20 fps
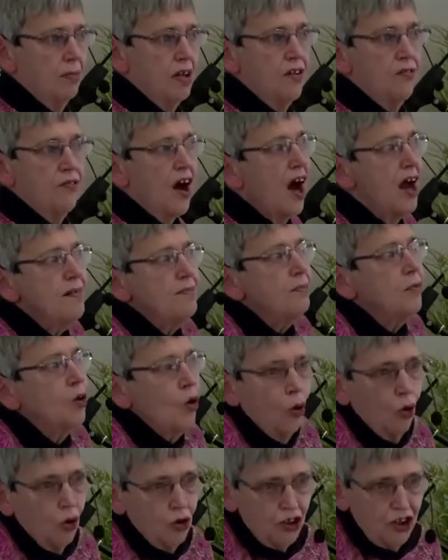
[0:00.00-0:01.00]
if I'm
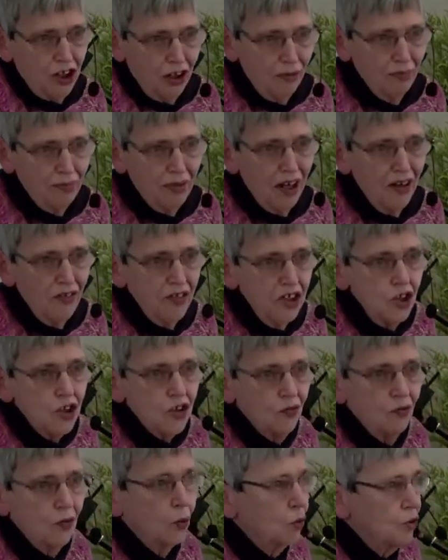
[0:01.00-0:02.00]
caught out by these
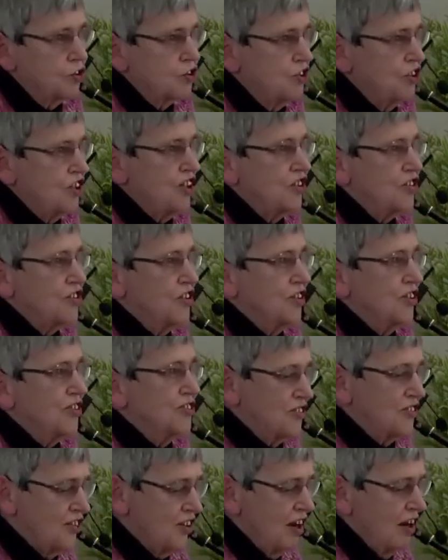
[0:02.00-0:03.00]
false
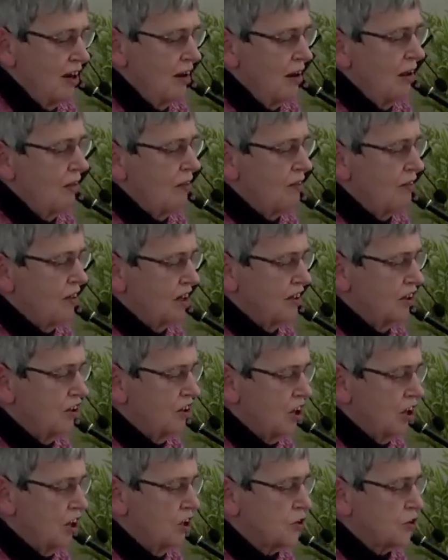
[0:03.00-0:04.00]
teachers, then
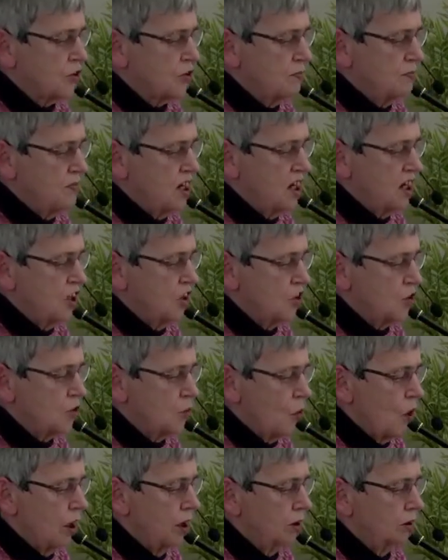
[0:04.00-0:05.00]
curse me as
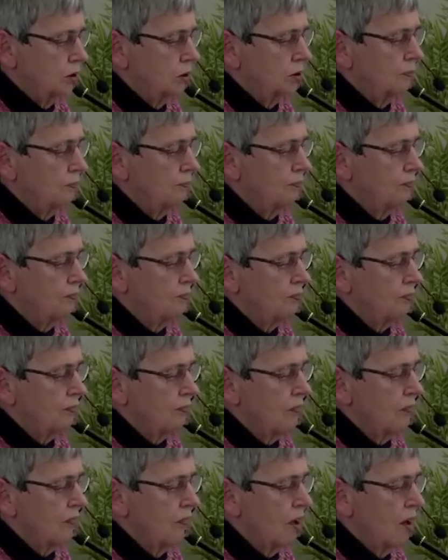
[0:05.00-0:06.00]
well.
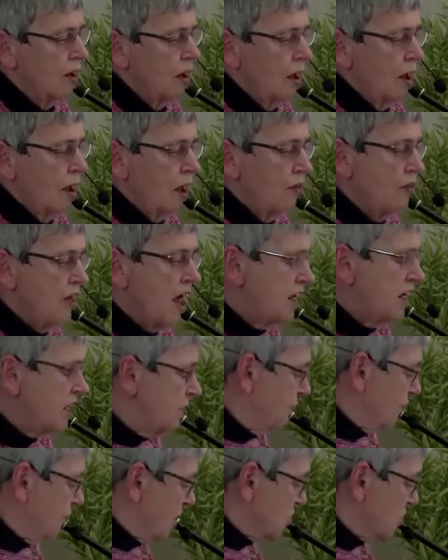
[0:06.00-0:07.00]
Then
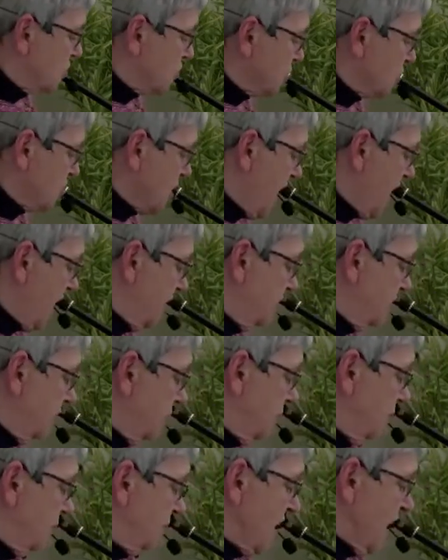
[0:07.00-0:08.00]
in verse
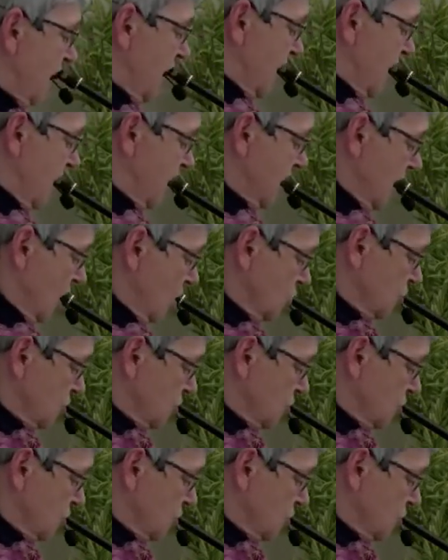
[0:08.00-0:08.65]
10, he goes